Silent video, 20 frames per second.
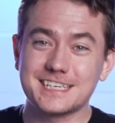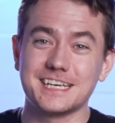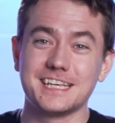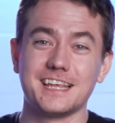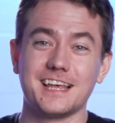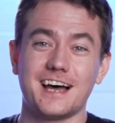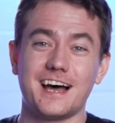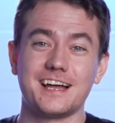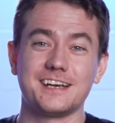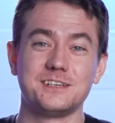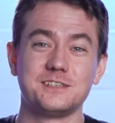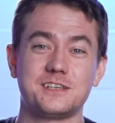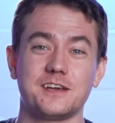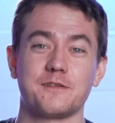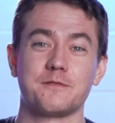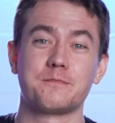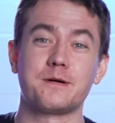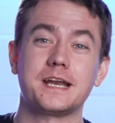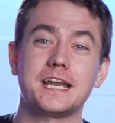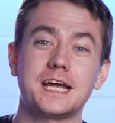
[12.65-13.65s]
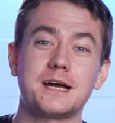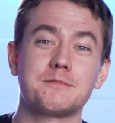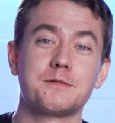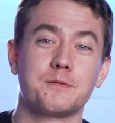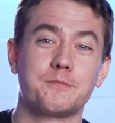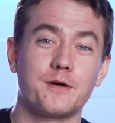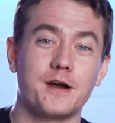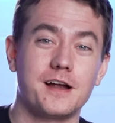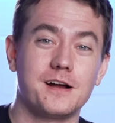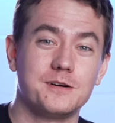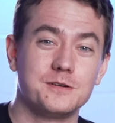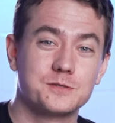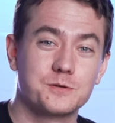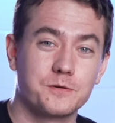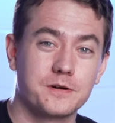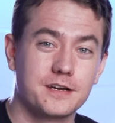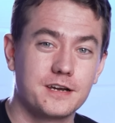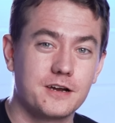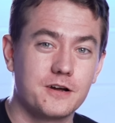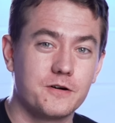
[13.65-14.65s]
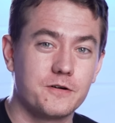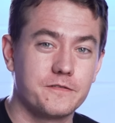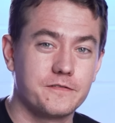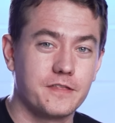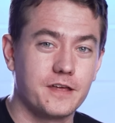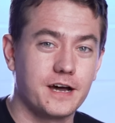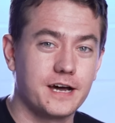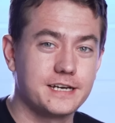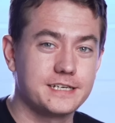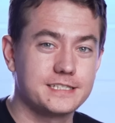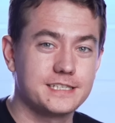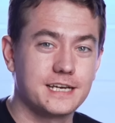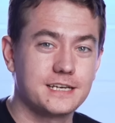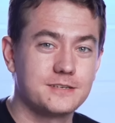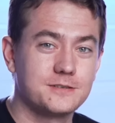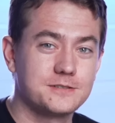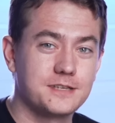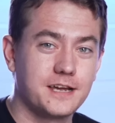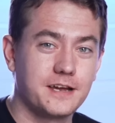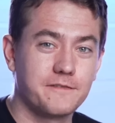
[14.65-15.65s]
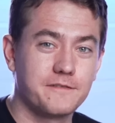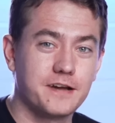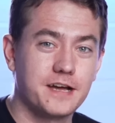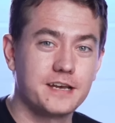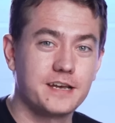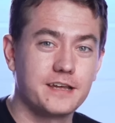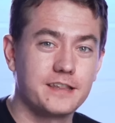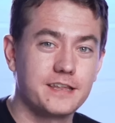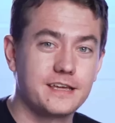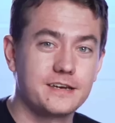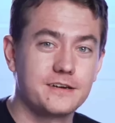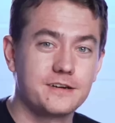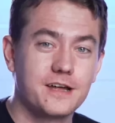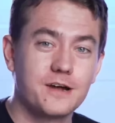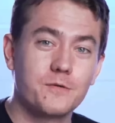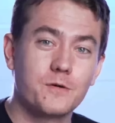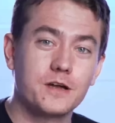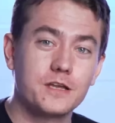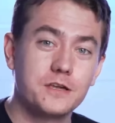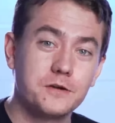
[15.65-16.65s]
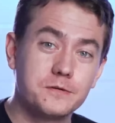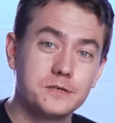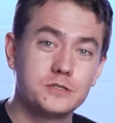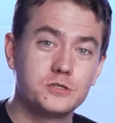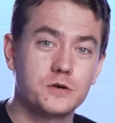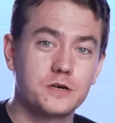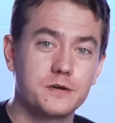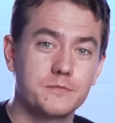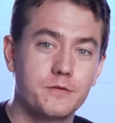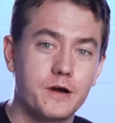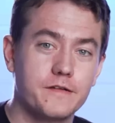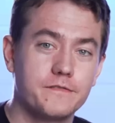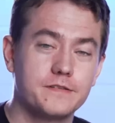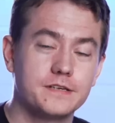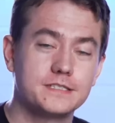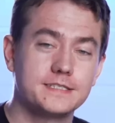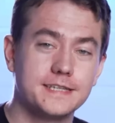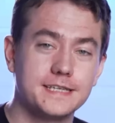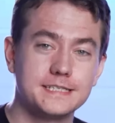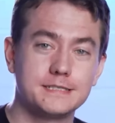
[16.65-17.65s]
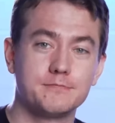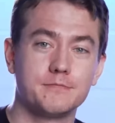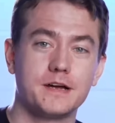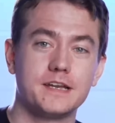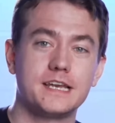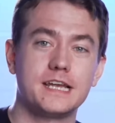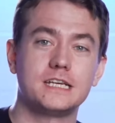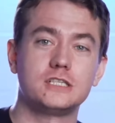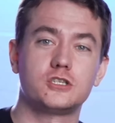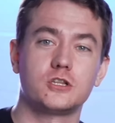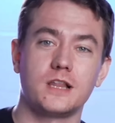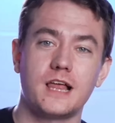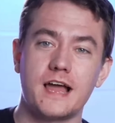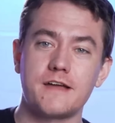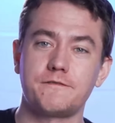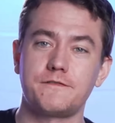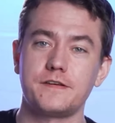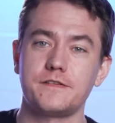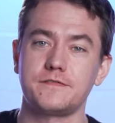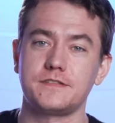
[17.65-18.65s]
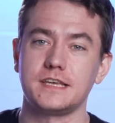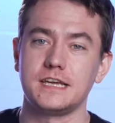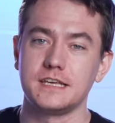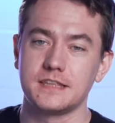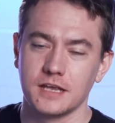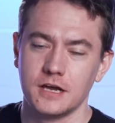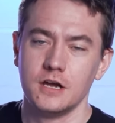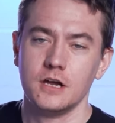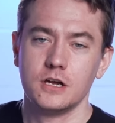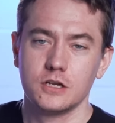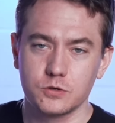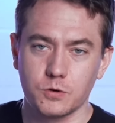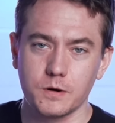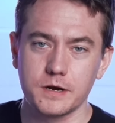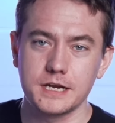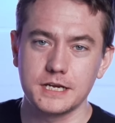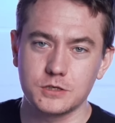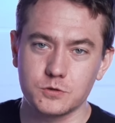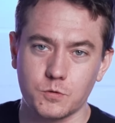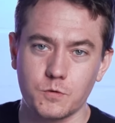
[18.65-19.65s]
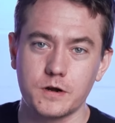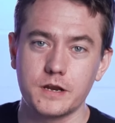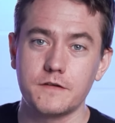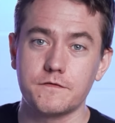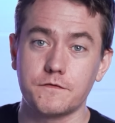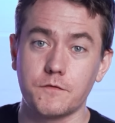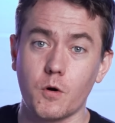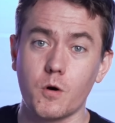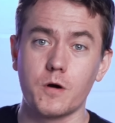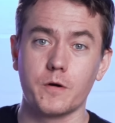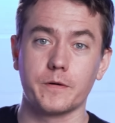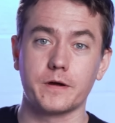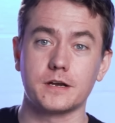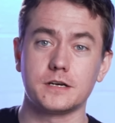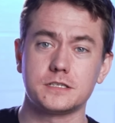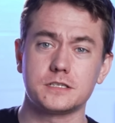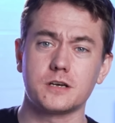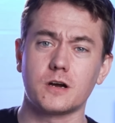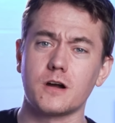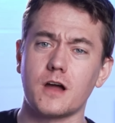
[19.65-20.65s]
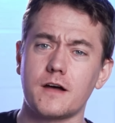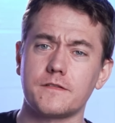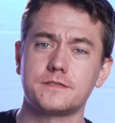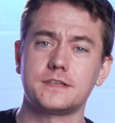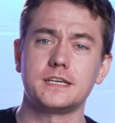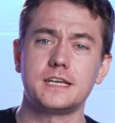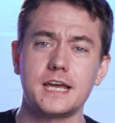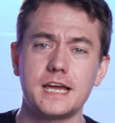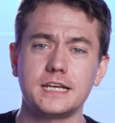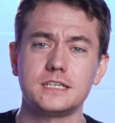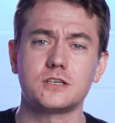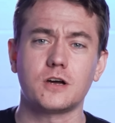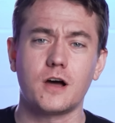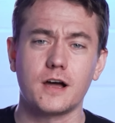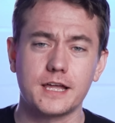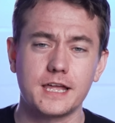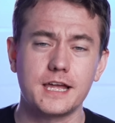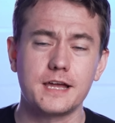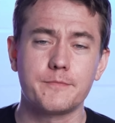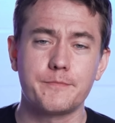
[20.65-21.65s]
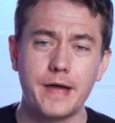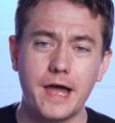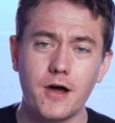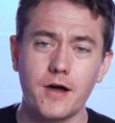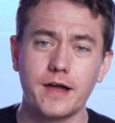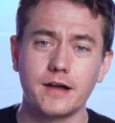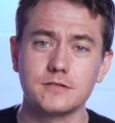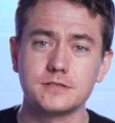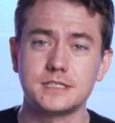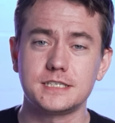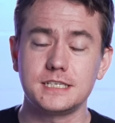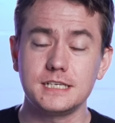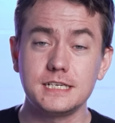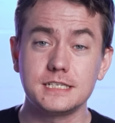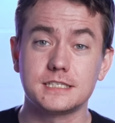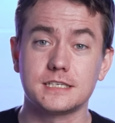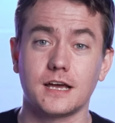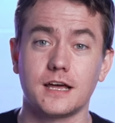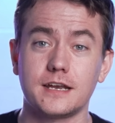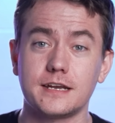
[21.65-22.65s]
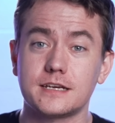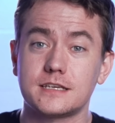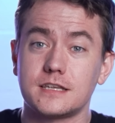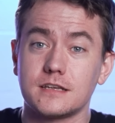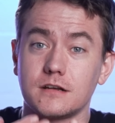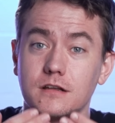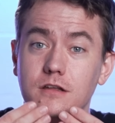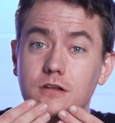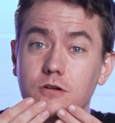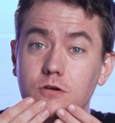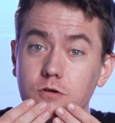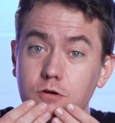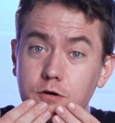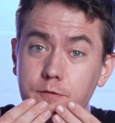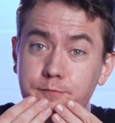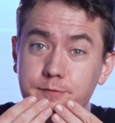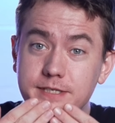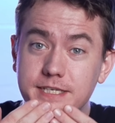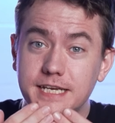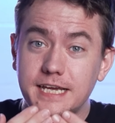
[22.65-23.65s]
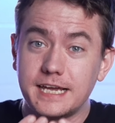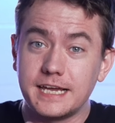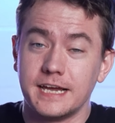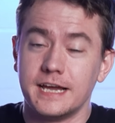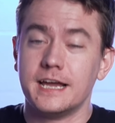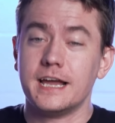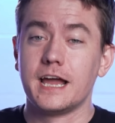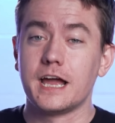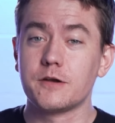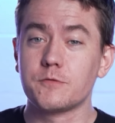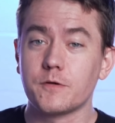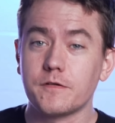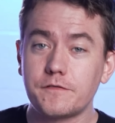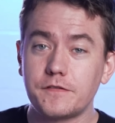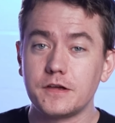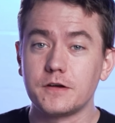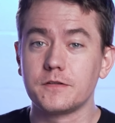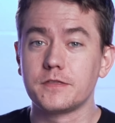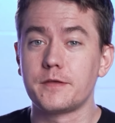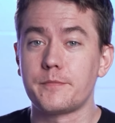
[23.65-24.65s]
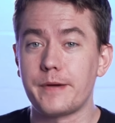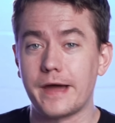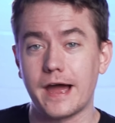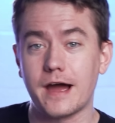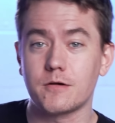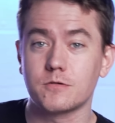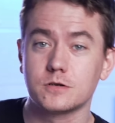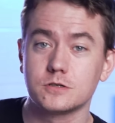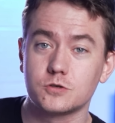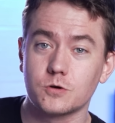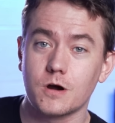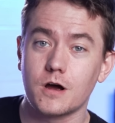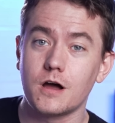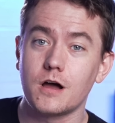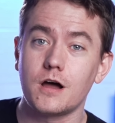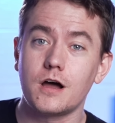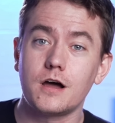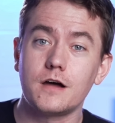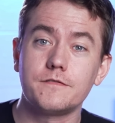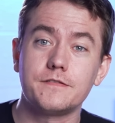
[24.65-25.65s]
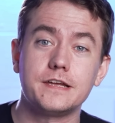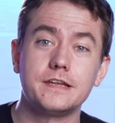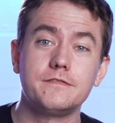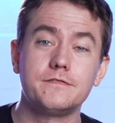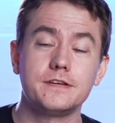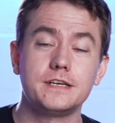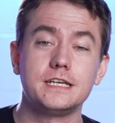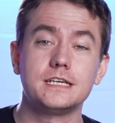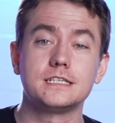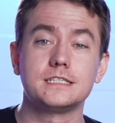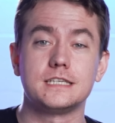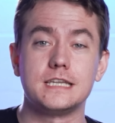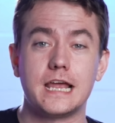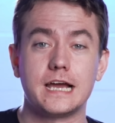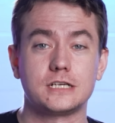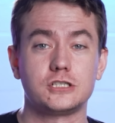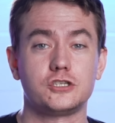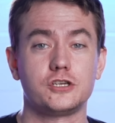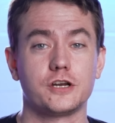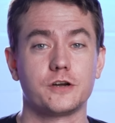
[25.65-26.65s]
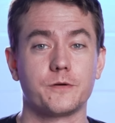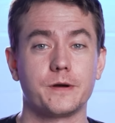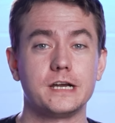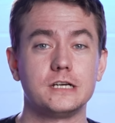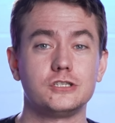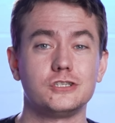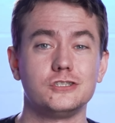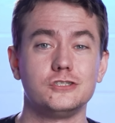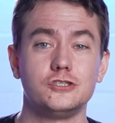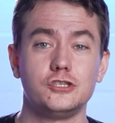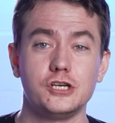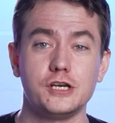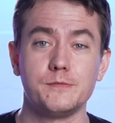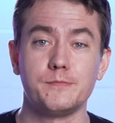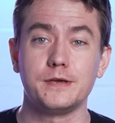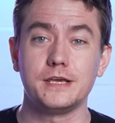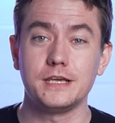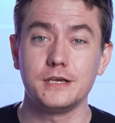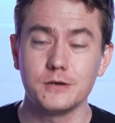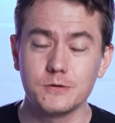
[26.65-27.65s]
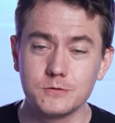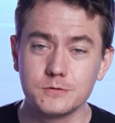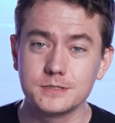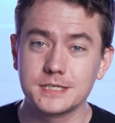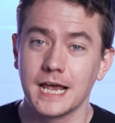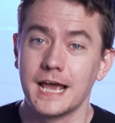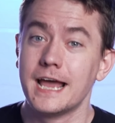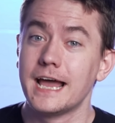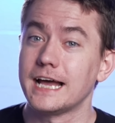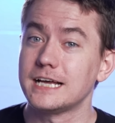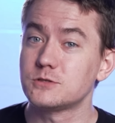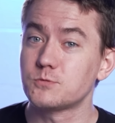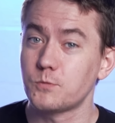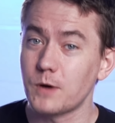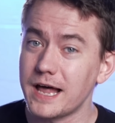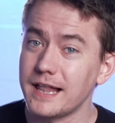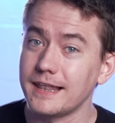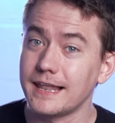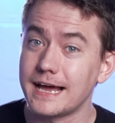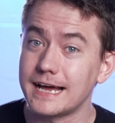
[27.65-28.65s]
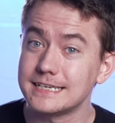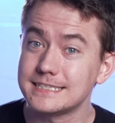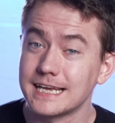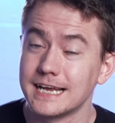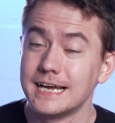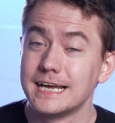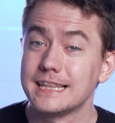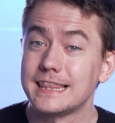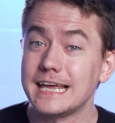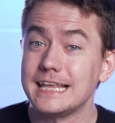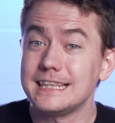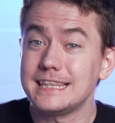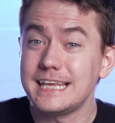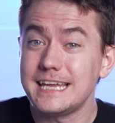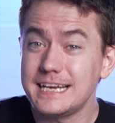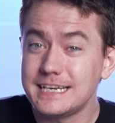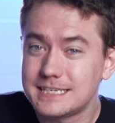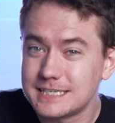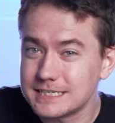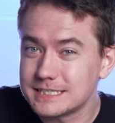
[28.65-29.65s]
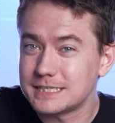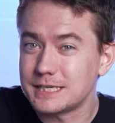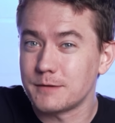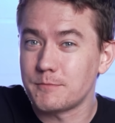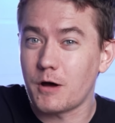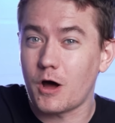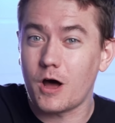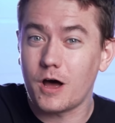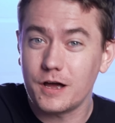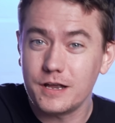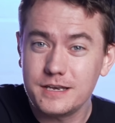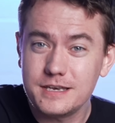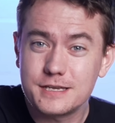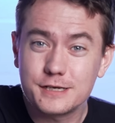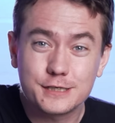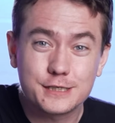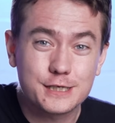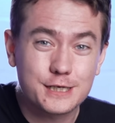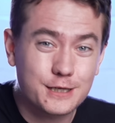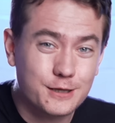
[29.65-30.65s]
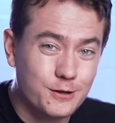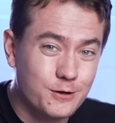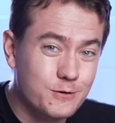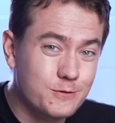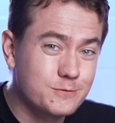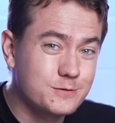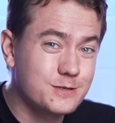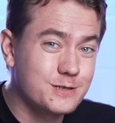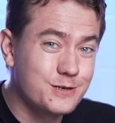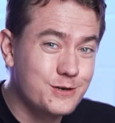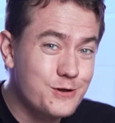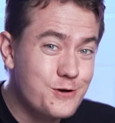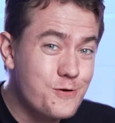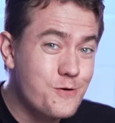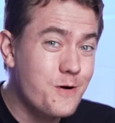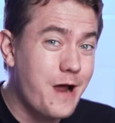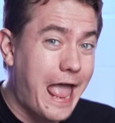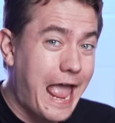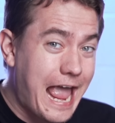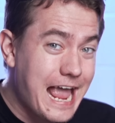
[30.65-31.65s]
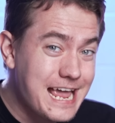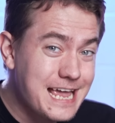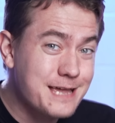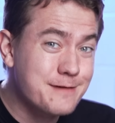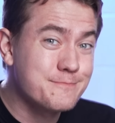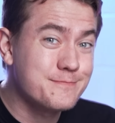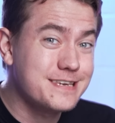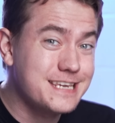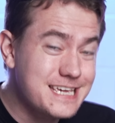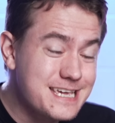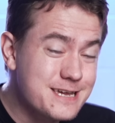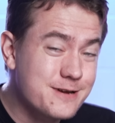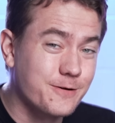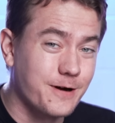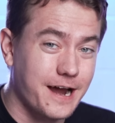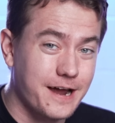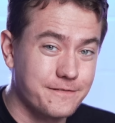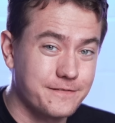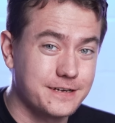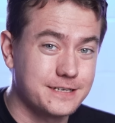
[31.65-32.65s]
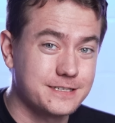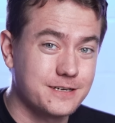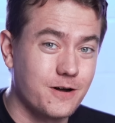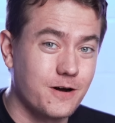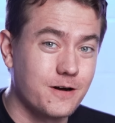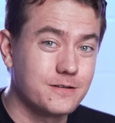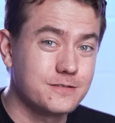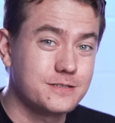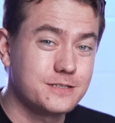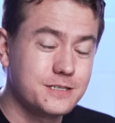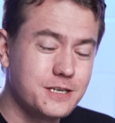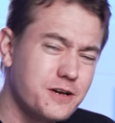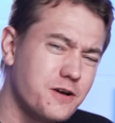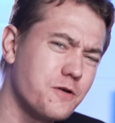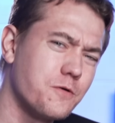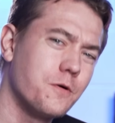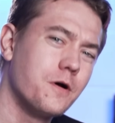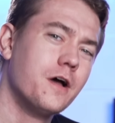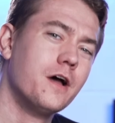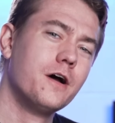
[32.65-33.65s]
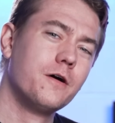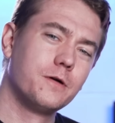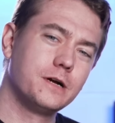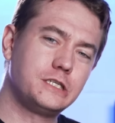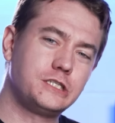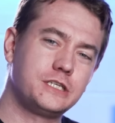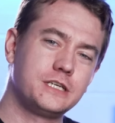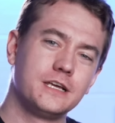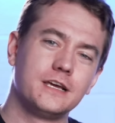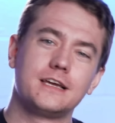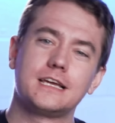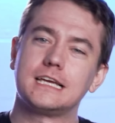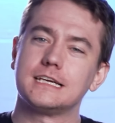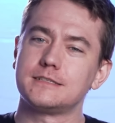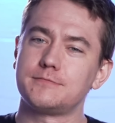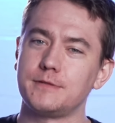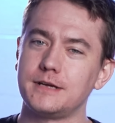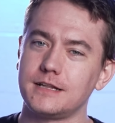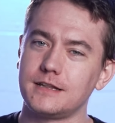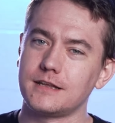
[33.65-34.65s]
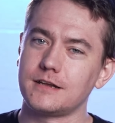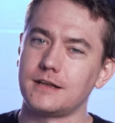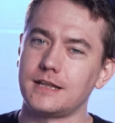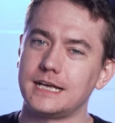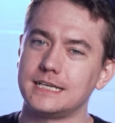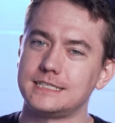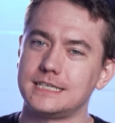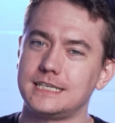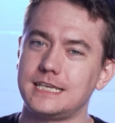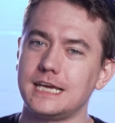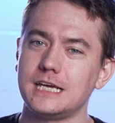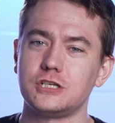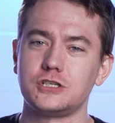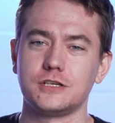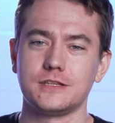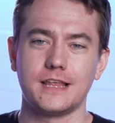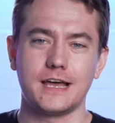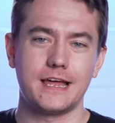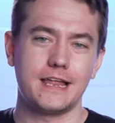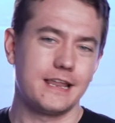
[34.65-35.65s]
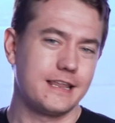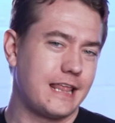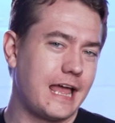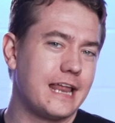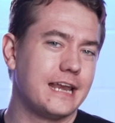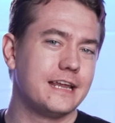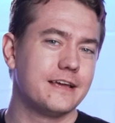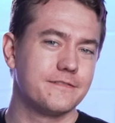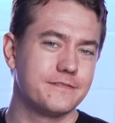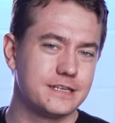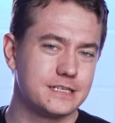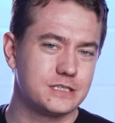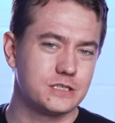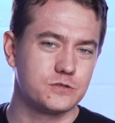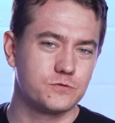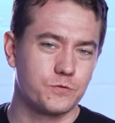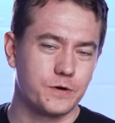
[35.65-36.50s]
get into the hot news, everybody. I'm your Brett host. We're gonna go over the hottest tech news I can find on the internet while you enjoy your breakfast this Monday, July 15th, 2024. We're gonna start off today talking about how Seasonic did a little oopsie and revealed the power draw of NVIDIA's next-generation GPUs, as well as they leaked some undisclosed new AMD graphics cards too, which gives me a little hesitation that any of this is